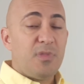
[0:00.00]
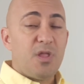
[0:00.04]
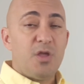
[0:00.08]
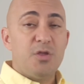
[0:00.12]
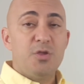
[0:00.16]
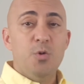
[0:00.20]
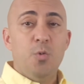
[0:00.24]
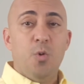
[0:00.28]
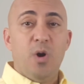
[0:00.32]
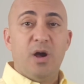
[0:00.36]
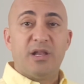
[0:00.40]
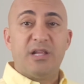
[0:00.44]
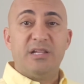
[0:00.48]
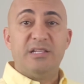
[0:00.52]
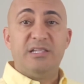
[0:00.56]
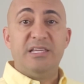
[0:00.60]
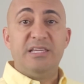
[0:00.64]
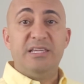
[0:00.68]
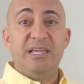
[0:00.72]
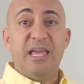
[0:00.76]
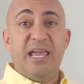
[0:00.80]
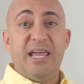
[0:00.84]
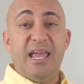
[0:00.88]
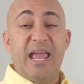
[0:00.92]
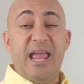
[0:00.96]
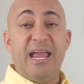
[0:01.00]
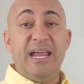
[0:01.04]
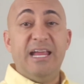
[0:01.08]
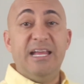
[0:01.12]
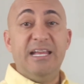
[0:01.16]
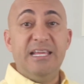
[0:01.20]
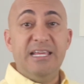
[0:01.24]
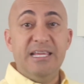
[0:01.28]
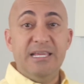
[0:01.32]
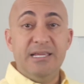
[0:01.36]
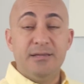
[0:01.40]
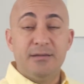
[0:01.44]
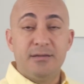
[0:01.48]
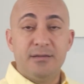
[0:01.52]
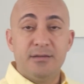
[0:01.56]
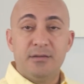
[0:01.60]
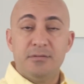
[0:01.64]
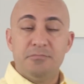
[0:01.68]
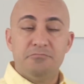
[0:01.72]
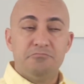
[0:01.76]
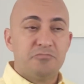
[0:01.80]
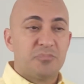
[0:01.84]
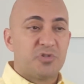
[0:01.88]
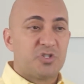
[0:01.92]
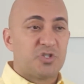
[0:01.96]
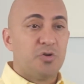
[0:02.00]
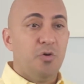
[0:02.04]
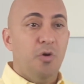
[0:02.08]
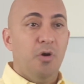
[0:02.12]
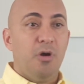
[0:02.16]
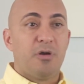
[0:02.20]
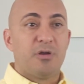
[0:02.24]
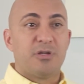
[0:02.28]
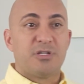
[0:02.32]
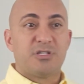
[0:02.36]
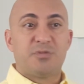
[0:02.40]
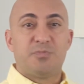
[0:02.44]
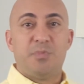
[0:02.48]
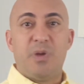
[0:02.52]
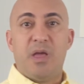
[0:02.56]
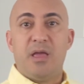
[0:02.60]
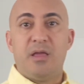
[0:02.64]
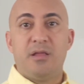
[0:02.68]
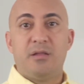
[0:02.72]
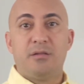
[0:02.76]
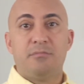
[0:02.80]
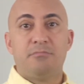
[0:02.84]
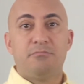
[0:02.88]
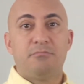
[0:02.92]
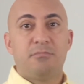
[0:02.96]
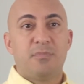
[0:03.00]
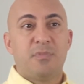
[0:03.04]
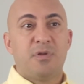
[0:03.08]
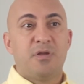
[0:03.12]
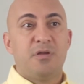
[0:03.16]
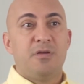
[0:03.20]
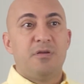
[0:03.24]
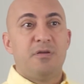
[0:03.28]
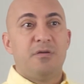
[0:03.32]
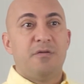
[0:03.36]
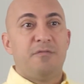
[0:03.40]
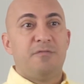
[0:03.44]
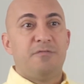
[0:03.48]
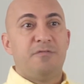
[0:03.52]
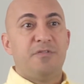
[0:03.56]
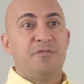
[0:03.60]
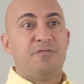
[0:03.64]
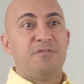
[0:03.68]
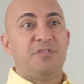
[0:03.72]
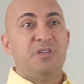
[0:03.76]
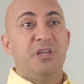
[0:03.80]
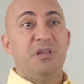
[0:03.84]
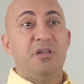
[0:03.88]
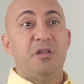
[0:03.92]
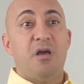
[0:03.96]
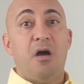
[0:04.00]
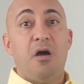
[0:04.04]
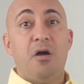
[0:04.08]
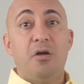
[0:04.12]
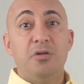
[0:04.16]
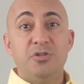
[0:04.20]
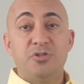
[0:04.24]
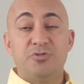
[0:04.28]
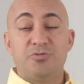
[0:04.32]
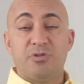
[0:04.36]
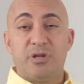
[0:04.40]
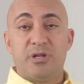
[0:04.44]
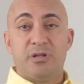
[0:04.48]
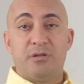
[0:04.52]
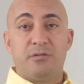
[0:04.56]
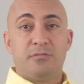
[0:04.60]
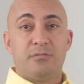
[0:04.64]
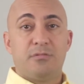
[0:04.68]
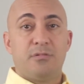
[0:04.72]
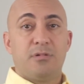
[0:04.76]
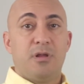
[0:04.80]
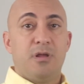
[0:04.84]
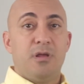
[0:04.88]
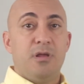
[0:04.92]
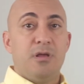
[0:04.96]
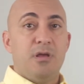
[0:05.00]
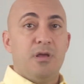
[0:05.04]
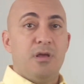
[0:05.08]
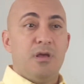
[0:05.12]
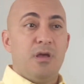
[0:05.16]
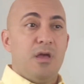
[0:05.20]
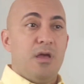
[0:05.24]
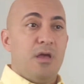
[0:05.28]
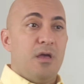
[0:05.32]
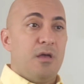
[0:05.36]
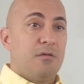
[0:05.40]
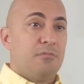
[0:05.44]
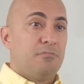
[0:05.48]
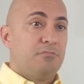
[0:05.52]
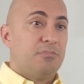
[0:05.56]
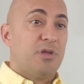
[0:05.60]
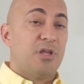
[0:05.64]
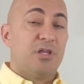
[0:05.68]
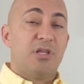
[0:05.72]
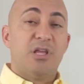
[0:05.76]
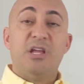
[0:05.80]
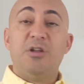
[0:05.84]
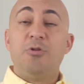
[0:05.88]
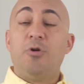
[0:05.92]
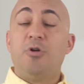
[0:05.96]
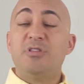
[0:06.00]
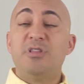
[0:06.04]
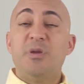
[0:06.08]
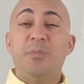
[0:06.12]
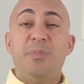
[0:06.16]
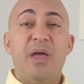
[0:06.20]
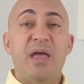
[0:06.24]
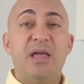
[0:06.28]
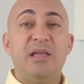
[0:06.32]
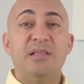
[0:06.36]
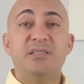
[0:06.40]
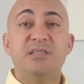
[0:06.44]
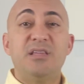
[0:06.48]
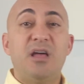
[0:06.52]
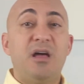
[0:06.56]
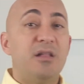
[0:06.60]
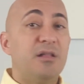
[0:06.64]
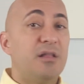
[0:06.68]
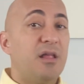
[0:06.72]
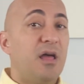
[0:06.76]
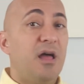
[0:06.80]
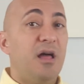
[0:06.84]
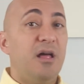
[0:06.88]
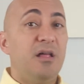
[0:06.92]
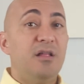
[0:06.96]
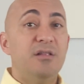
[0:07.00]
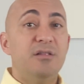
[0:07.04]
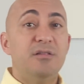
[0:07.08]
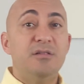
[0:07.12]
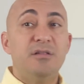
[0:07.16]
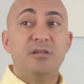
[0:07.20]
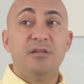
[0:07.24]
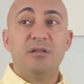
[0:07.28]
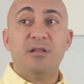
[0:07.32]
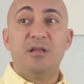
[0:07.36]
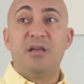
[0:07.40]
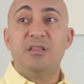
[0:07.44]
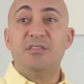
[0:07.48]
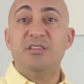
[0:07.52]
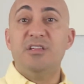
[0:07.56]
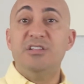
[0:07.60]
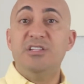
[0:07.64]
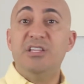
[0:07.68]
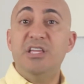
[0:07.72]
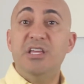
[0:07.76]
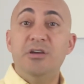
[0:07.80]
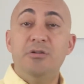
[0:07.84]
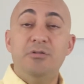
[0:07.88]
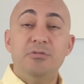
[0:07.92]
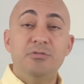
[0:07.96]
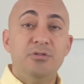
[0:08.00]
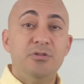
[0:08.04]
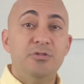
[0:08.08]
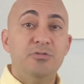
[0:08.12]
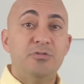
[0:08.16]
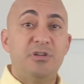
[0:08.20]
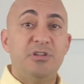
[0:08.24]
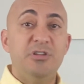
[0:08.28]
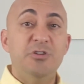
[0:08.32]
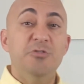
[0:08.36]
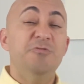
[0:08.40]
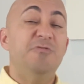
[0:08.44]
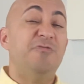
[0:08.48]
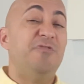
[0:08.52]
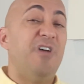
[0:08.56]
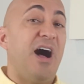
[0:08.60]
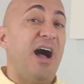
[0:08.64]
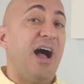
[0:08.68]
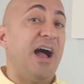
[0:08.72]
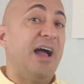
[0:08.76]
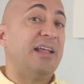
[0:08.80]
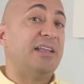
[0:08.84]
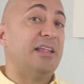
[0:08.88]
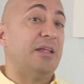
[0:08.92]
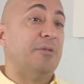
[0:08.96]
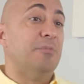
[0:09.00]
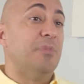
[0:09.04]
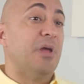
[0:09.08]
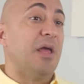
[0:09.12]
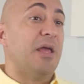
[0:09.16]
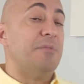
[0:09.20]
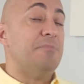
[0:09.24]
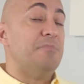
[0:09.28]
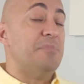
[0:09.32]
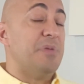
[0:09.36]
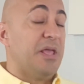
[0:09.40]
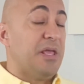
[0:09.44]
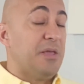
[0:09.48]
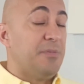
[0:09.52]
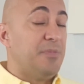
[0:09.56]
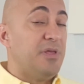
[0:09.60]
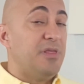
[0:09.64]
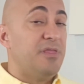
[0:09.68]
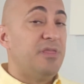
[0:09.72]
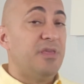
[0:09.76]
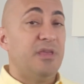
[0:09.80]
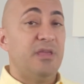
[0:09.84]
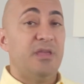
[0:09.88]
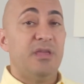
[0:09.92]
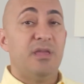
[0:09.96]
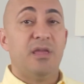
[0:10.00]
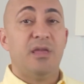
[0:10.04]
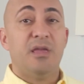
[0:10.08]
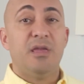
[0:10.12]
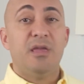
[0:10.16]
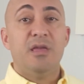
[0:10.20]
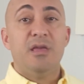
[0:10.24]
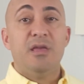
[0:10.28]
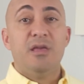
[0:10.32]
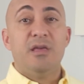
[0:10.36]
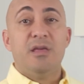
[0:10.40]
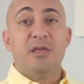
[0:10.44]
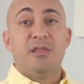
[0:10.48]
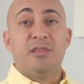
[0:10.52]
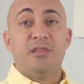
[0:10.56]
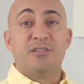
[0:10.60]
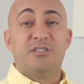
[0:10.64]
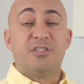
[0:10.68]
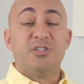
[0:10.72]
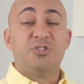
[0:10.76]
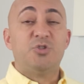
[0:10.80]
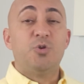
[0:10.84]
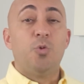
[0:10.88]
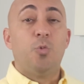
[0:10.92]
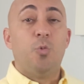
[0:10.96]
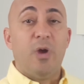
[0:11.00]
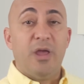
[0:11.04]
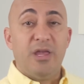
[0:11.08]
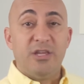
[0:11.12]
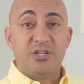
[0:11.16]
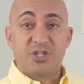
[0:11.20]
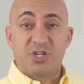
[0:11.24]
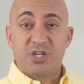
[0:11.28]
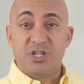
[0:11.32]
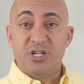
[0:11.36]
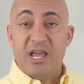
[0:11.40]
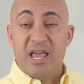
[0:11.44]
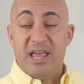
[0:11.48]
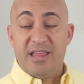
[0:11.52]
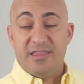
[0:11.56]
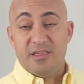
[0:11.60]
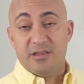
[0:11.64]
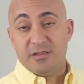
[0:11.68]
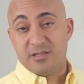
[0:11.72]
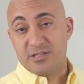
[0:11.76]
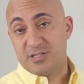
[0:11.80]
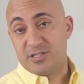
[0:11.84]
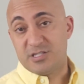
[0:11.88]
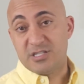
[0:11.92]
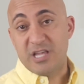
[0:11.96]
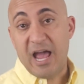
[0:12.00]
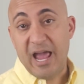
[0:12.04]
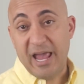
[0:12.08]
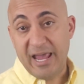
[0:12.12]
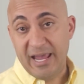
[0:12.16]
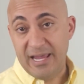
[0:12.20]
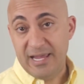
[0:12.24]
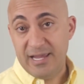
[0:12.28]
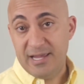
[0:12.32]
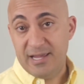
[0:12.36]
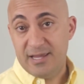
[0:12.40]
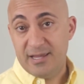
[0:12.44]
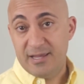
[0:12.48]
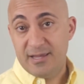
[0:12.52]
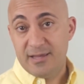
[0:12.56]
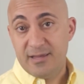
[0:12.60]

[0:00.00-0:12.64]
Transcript: You want a DA 80? Sure, spend $1,500. It all depends on the deal you find and maybe the situation and the site.